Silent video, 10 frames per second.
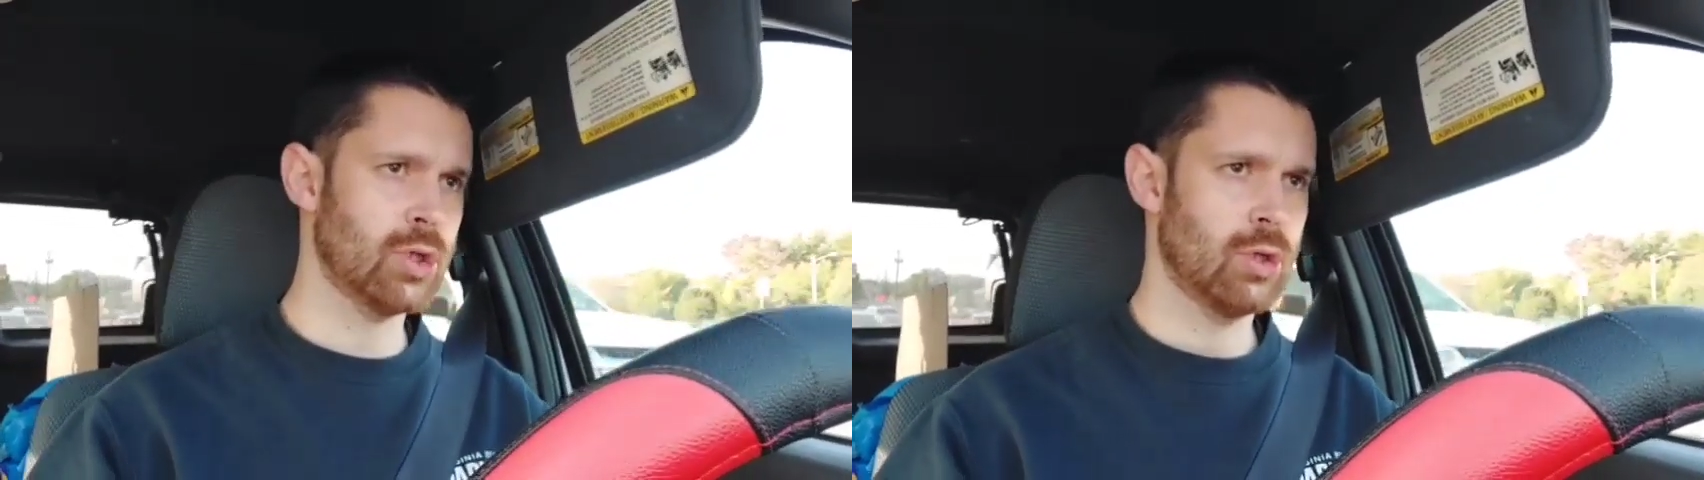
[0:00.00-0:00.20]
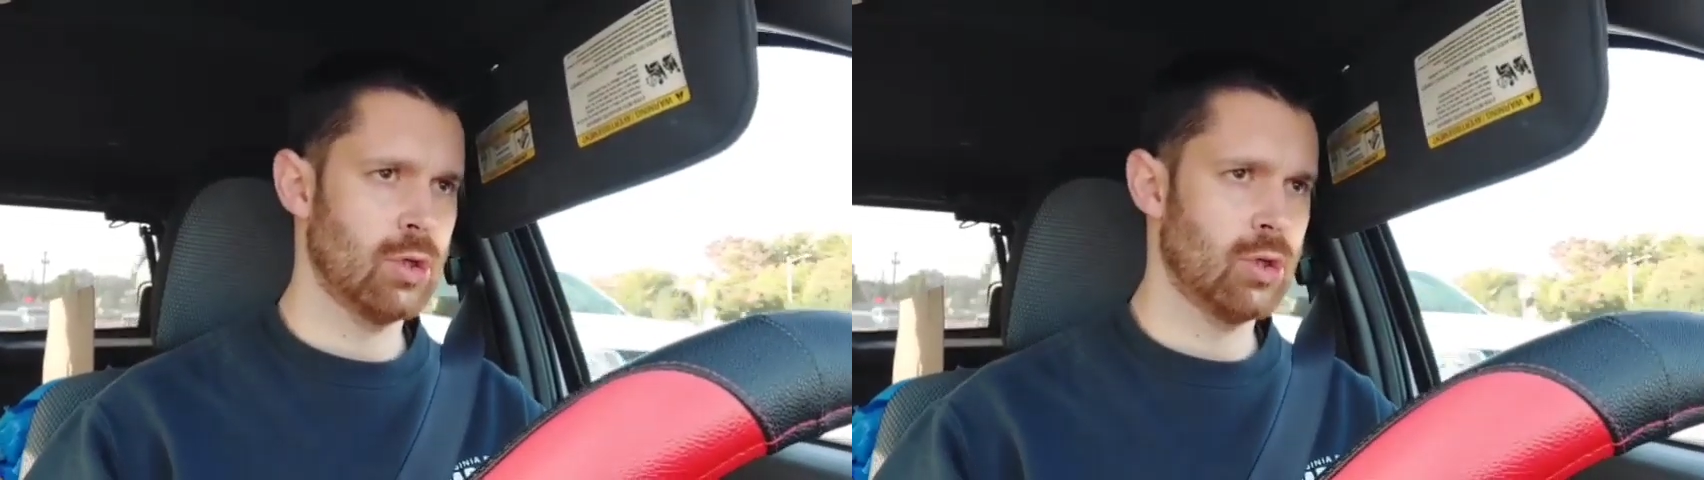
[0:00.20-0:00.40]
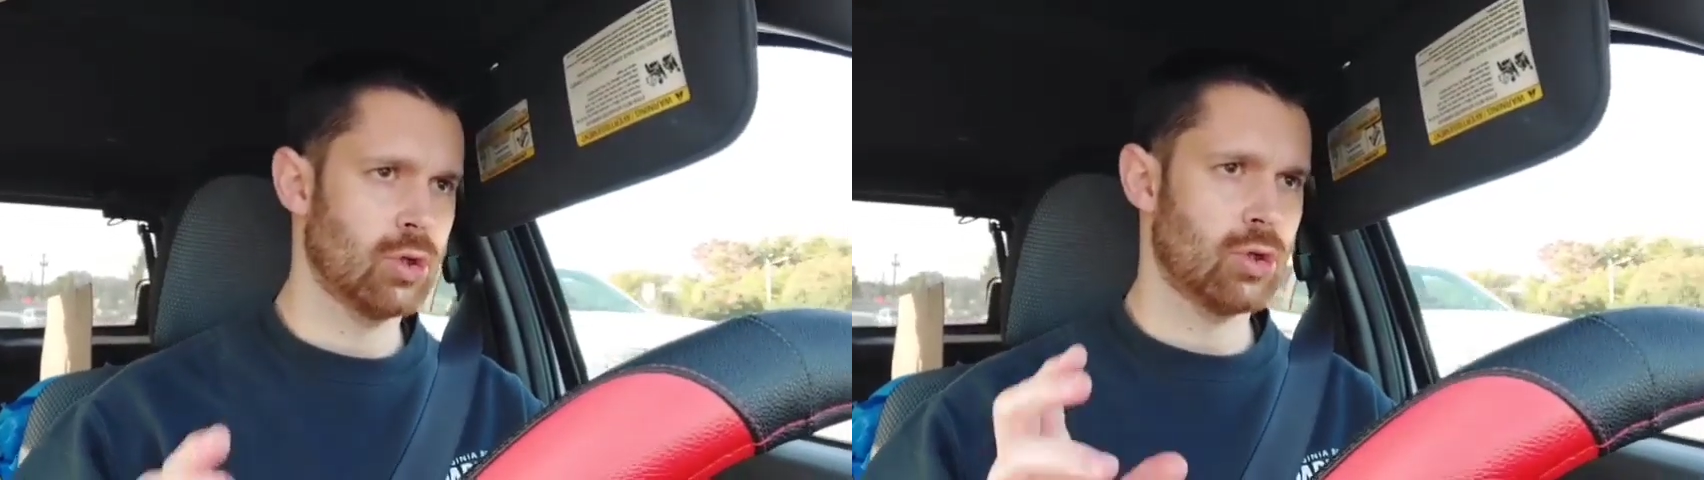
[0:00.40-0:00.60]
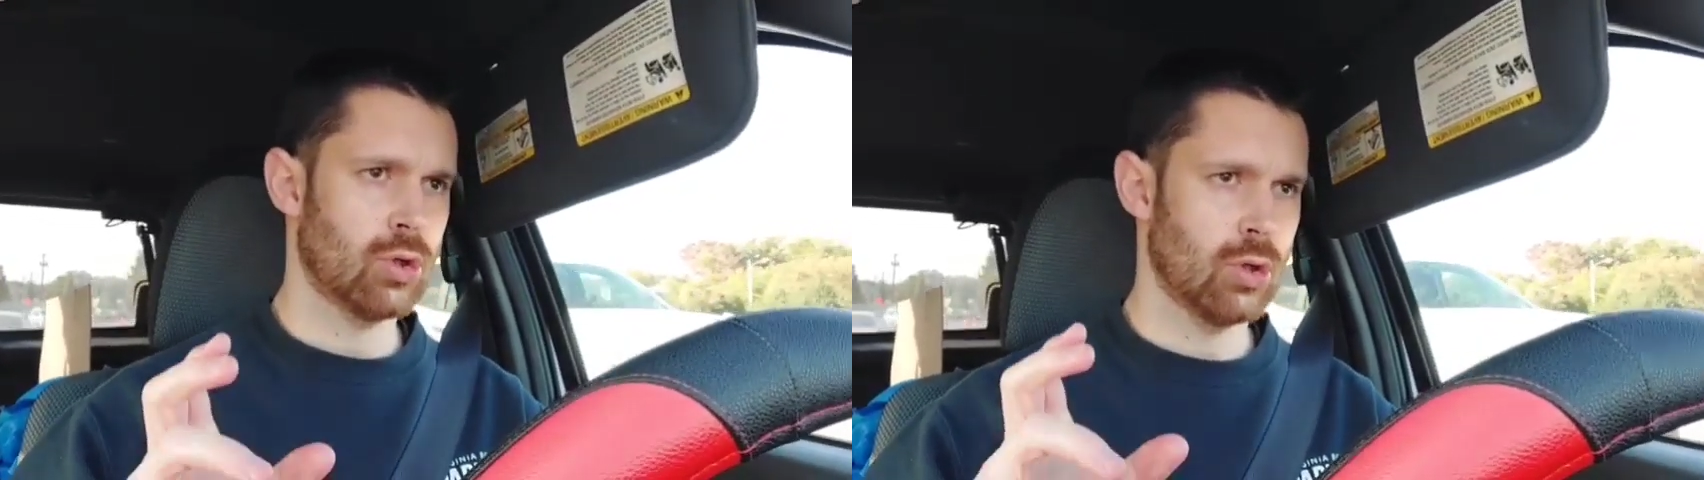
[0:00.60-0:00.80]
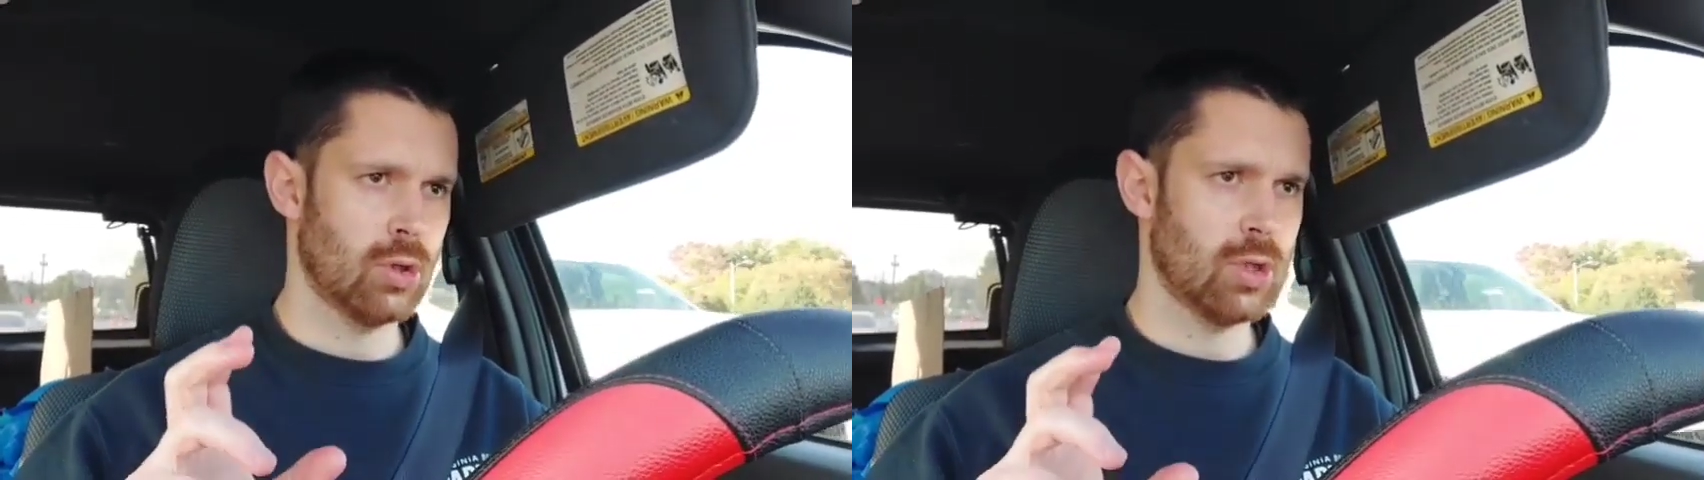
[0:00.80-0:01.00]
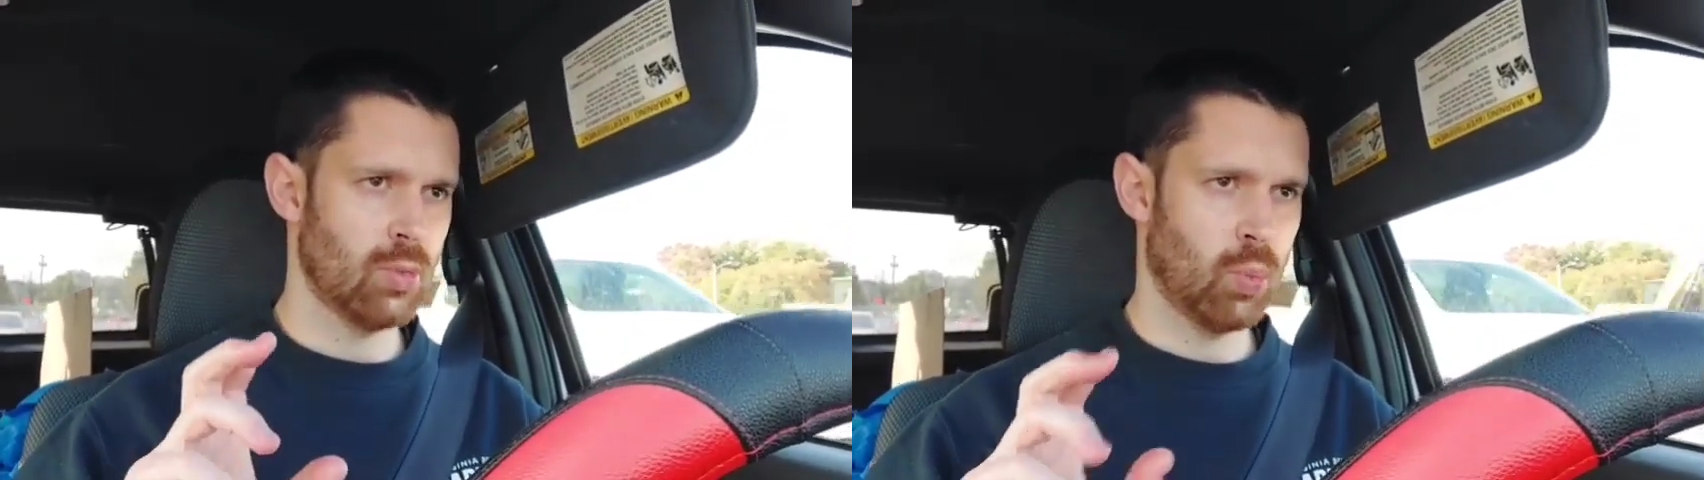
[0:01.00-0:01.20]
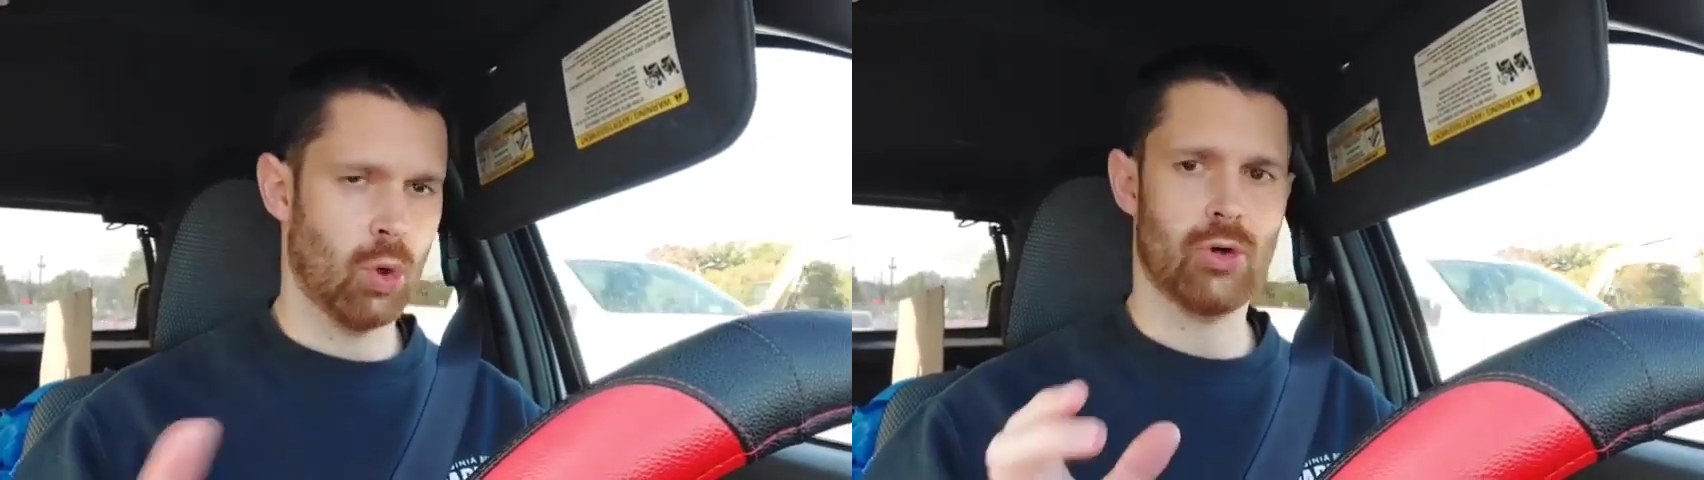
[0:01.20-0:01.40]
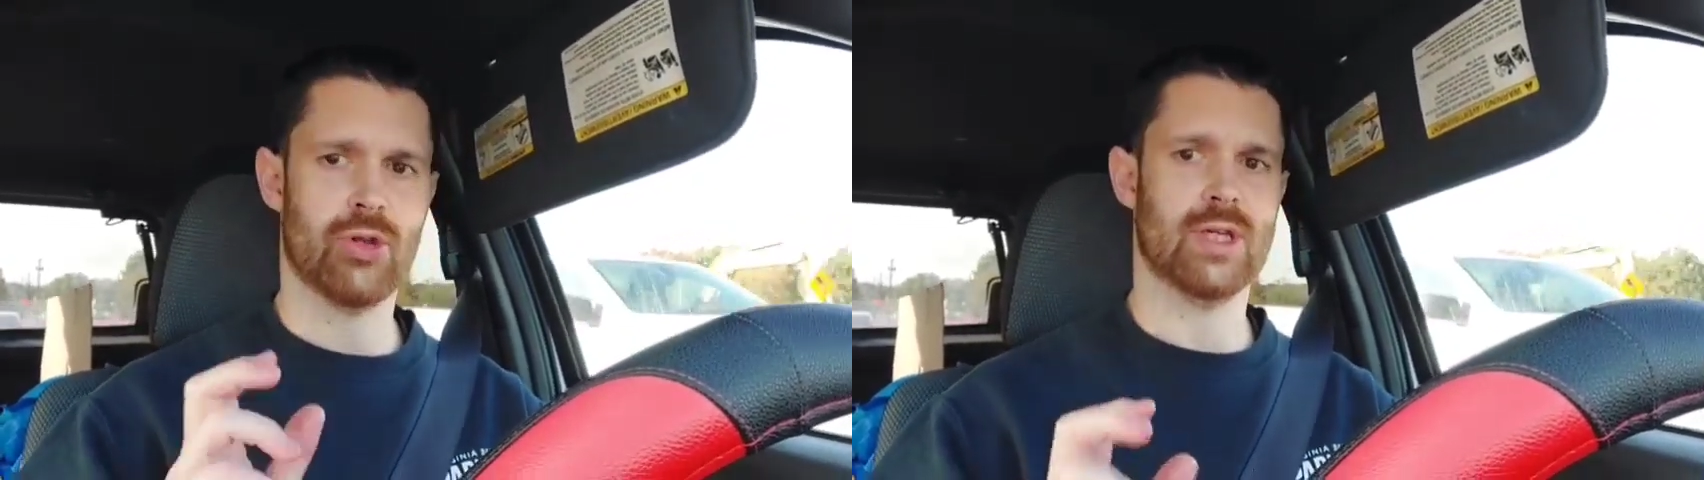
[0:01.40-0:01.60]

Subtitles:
worth